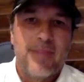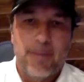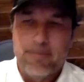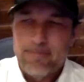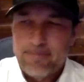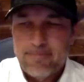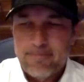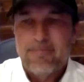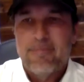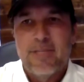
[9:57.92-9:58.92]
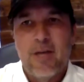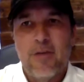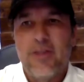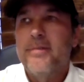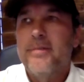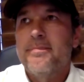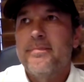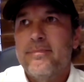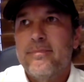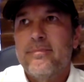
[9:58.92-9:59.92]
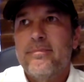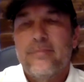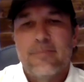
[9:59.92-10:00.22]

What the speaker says: I thought there was something wrong with me.